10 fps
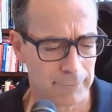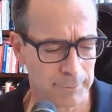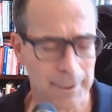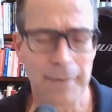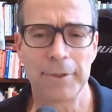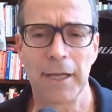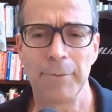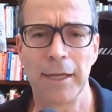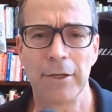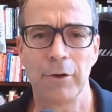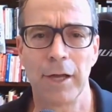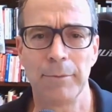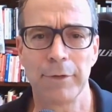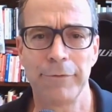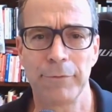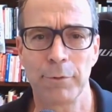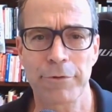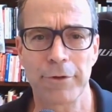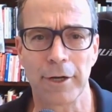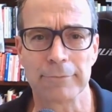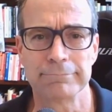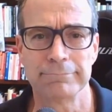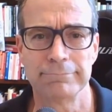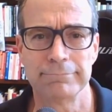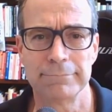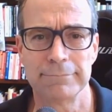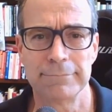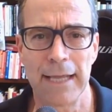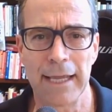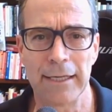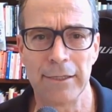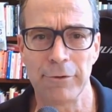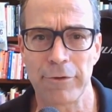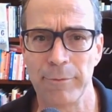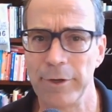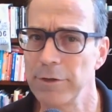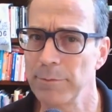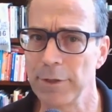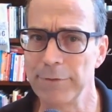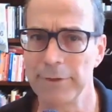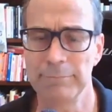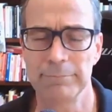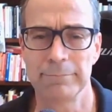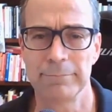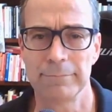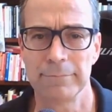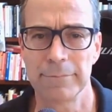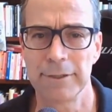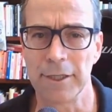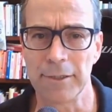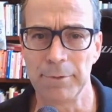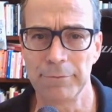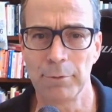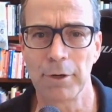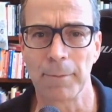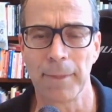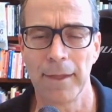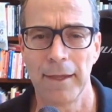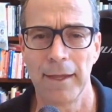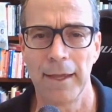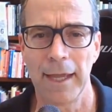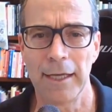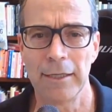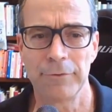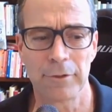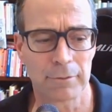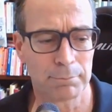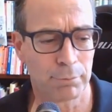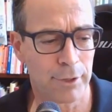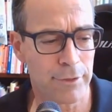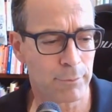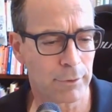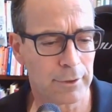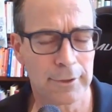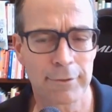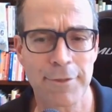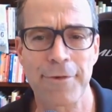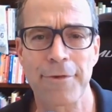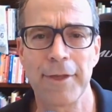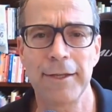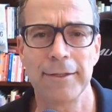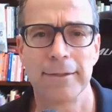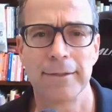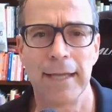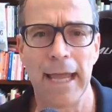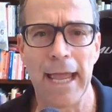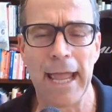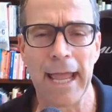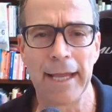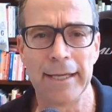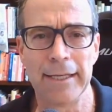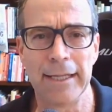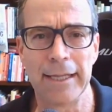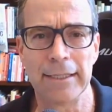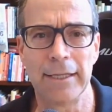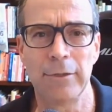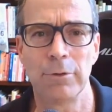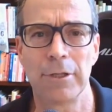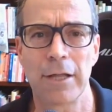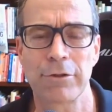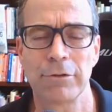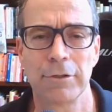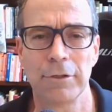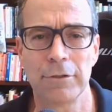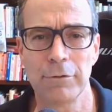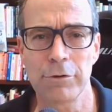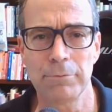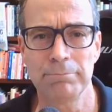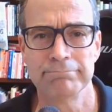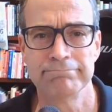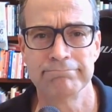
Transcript: from time to time you had to go ahead and brief the four-star, and you submitted your briefing the night before. And if your points were clear and succinct and they led to a logical conclusion,